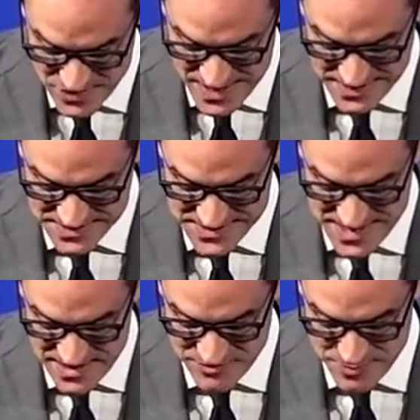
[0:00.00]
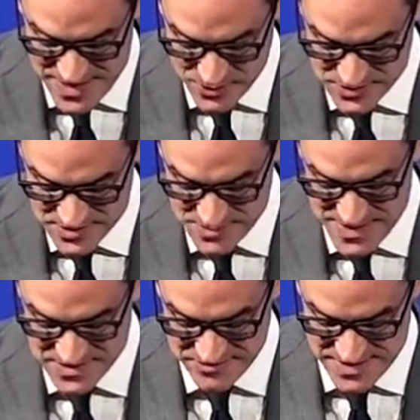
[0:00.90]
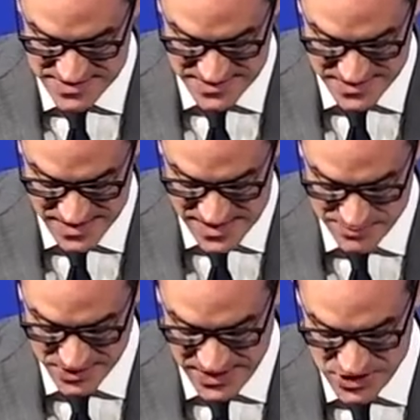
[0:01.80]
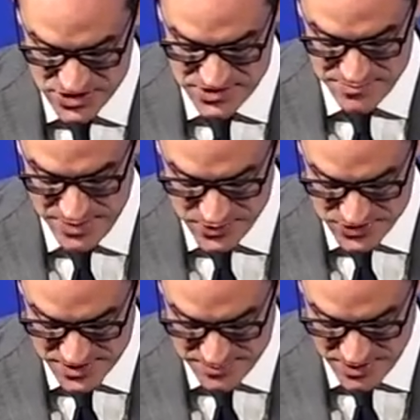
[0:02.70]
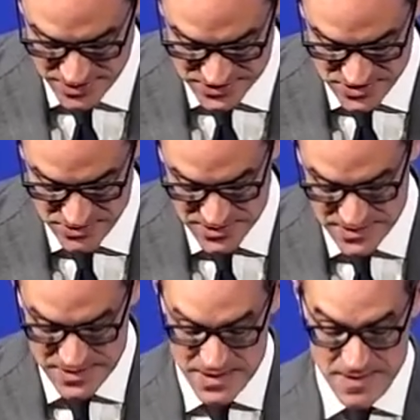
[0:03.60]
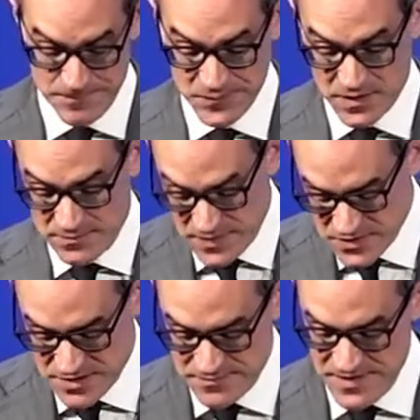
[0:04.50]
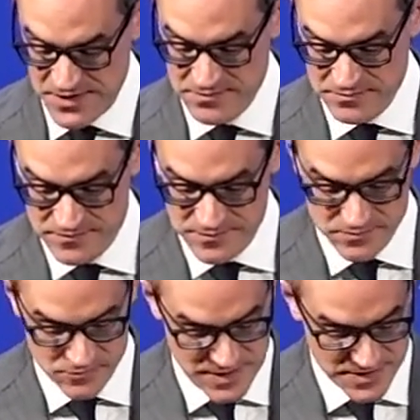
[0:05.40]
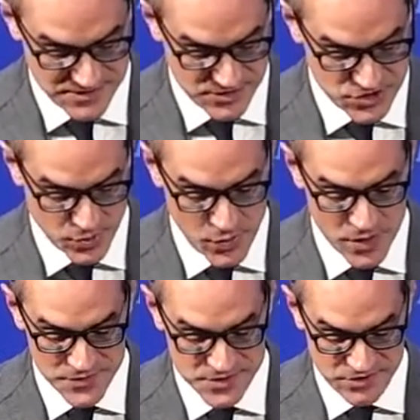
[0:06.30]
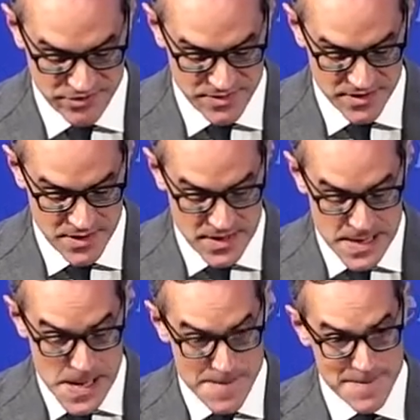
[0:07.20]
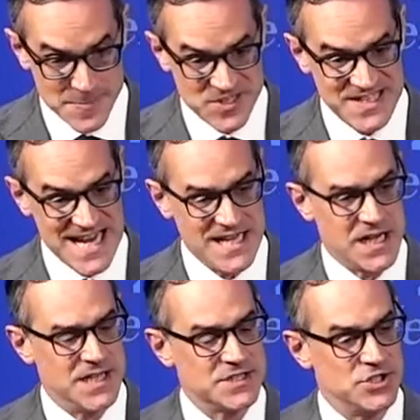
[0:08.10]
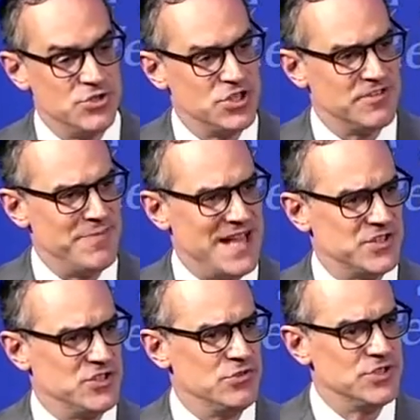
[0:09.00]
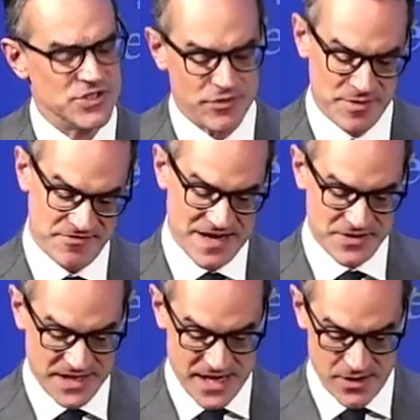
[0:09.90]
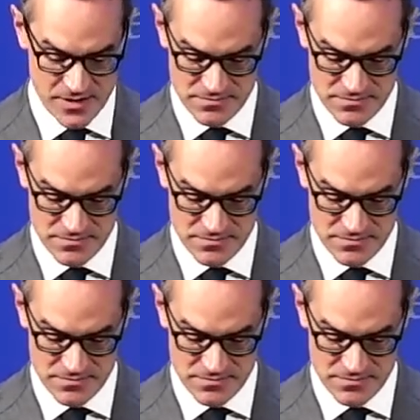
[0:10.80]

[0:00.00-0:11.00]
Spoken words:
and extent of the powers it specifies, and the obligations imposed on the parties to it. Here's another relatively short quote. This is from the State Constitution of Massachusetts from the founding era.